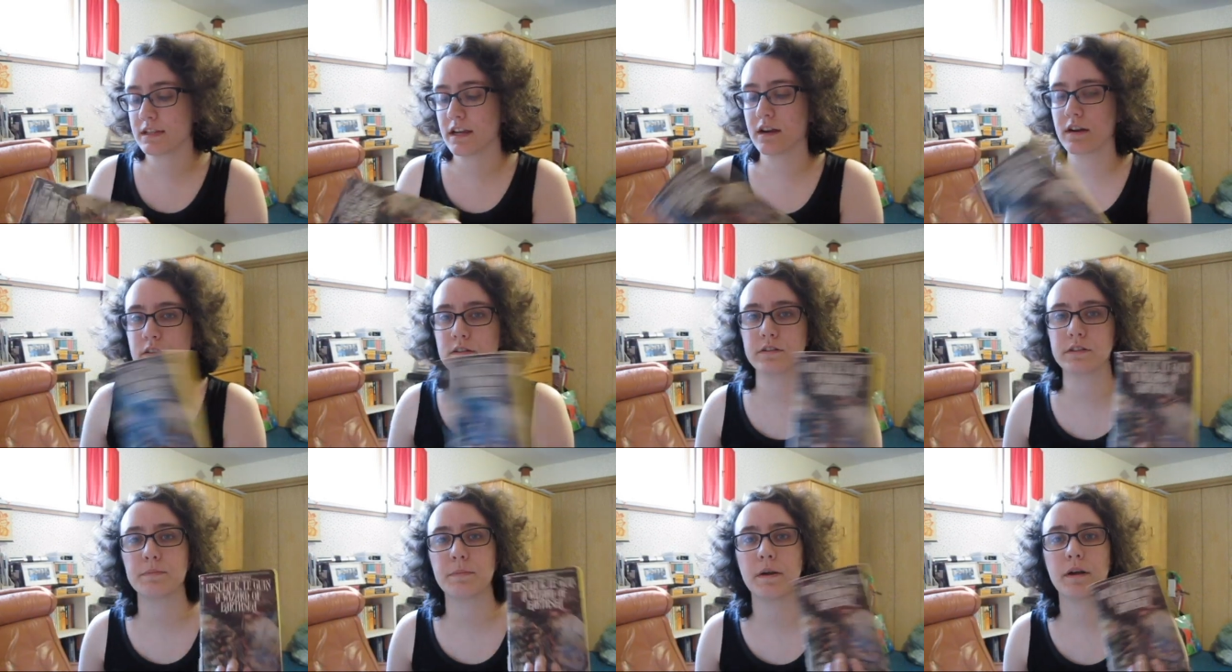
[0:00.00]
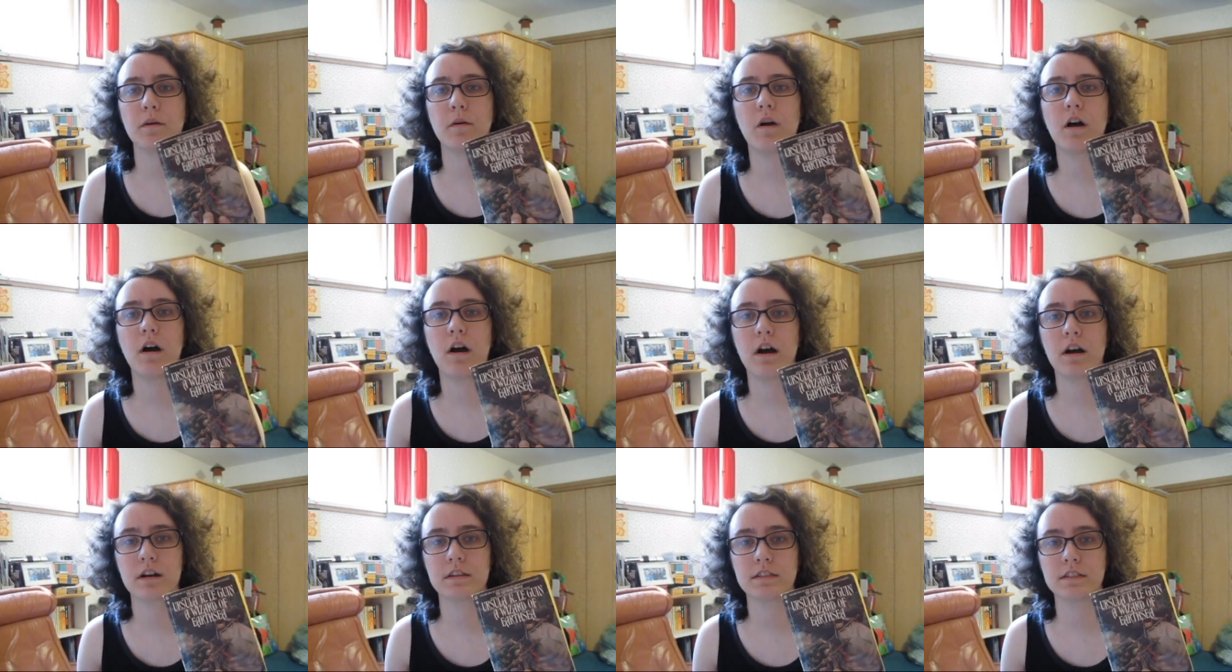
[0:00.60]
character
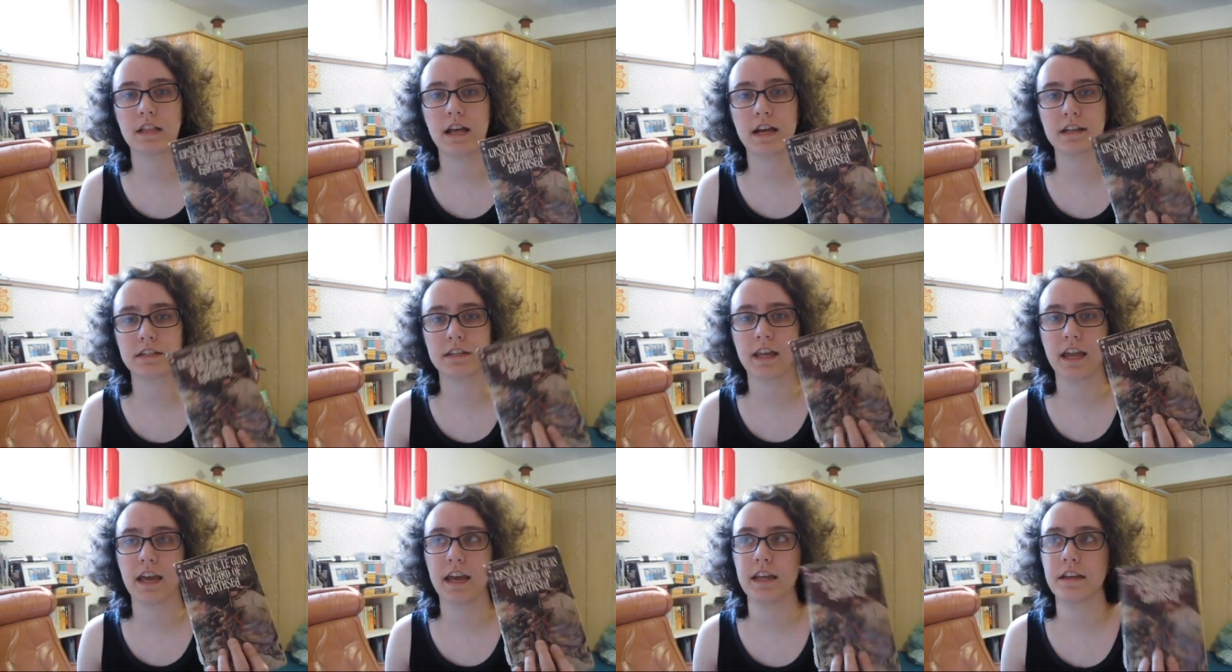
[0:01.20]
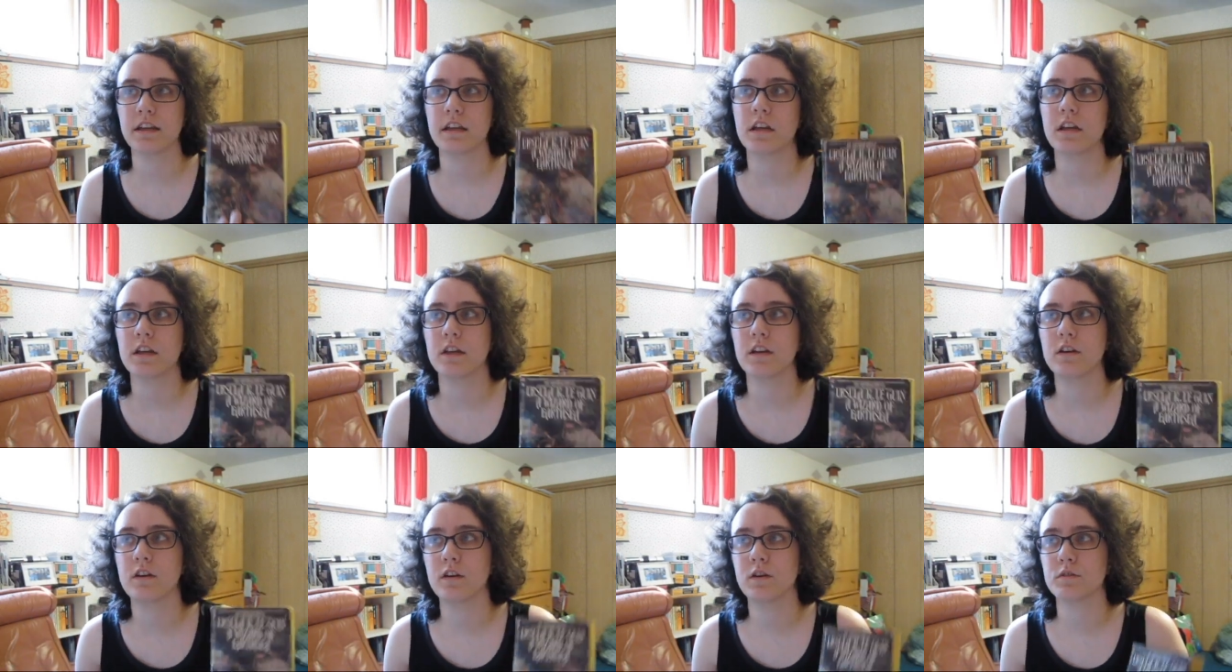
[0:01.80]
Sparrowhawk / Ged
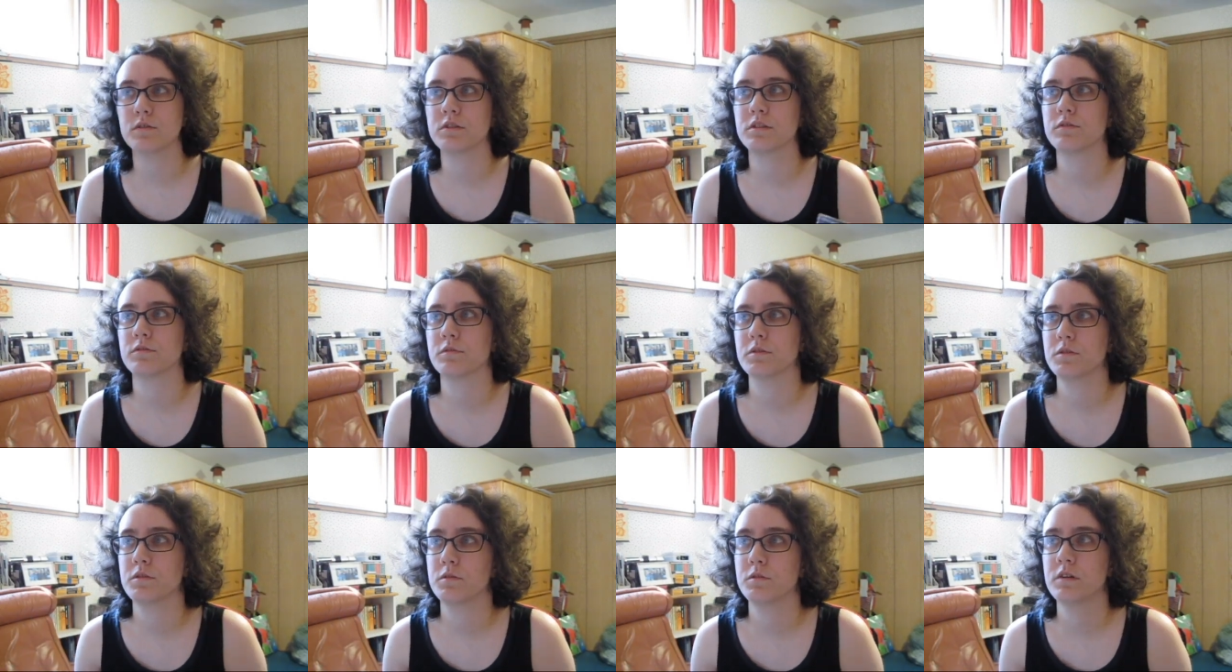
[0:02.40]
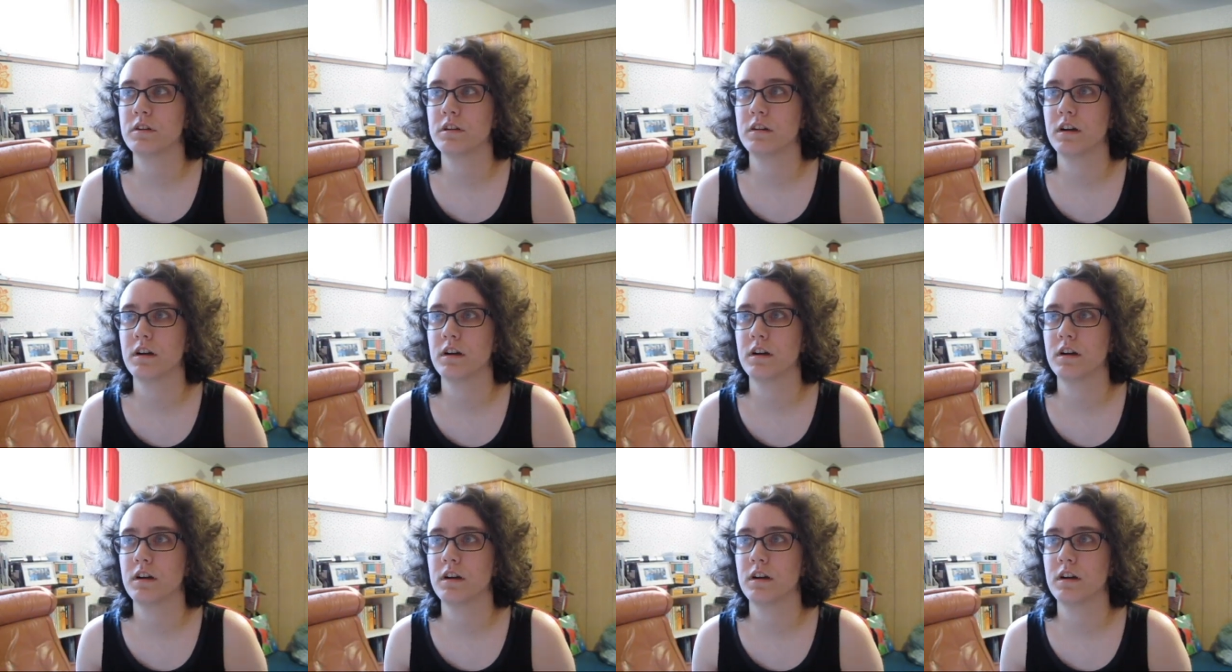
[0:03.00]
goes through.